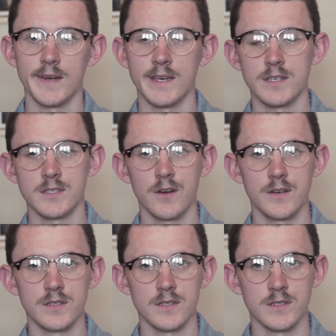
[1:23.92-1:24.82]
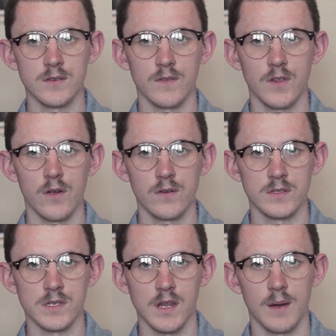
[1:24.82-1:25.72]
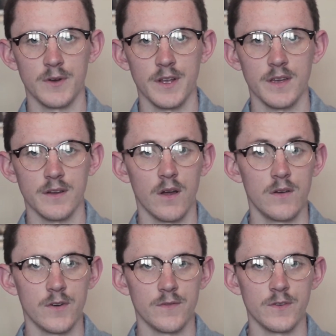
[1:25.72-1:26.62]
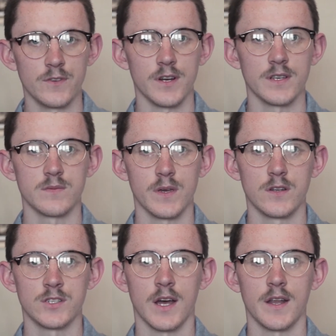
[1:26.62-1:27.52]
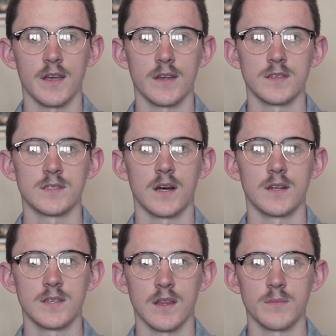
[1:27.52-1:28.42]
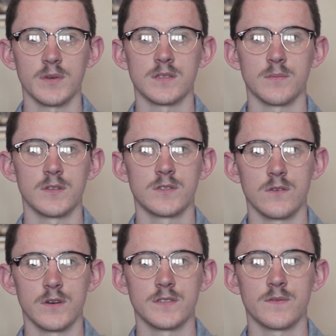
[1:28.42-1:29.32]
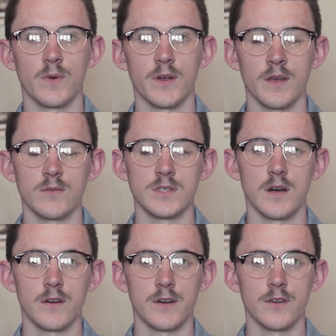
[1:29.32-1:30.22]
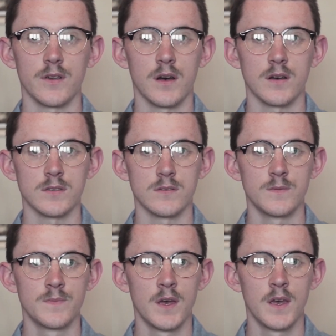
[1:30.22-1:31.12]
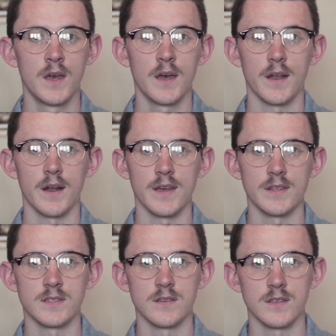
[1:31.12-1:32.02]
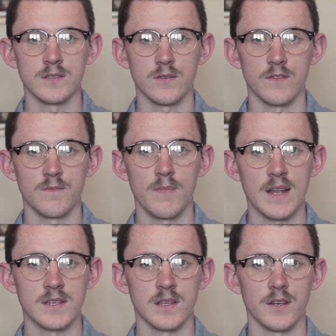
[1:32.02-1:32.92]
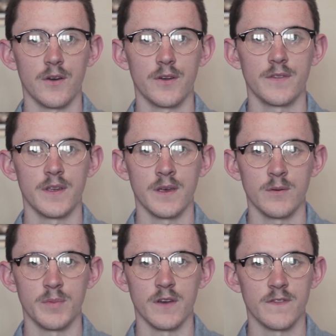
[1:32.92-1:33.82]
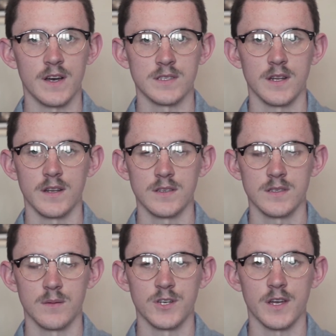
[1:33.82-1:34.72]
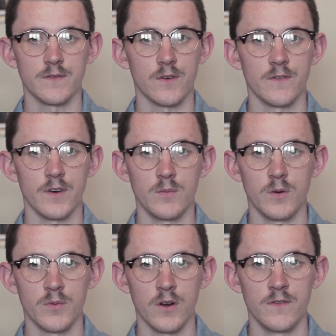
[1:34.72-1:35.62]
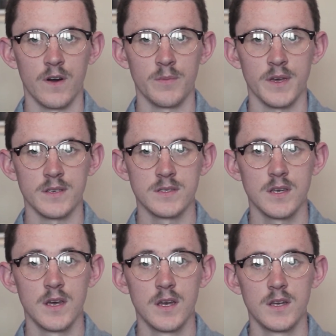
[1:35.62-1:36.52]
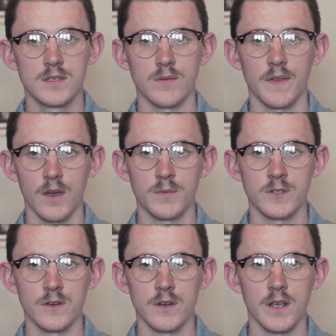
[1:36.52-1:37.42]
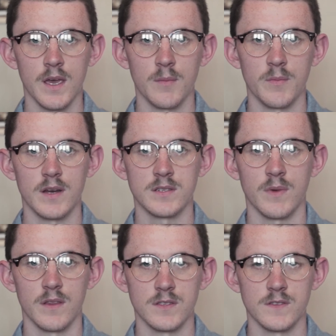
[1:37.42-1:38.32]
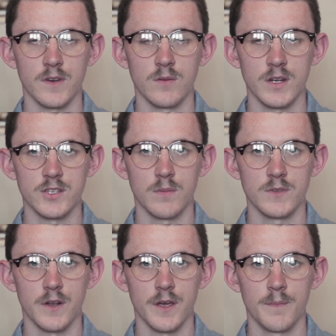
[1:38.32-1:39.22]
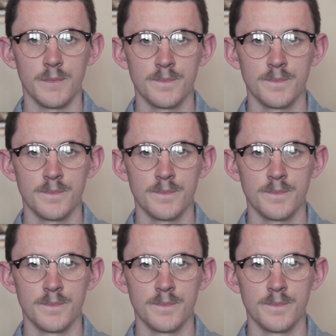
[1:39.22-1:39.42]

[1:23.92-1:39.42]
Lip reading: He is known as a sort of local celebrity, and over a few drinks we got chatting and he started telling me some of the stories from when he was younger in Newcastle. And I instantly sort of mentally noted that he would be a fascinating subject for a film or profile piece. So when the opportunity came about to make this film, I jumped on it.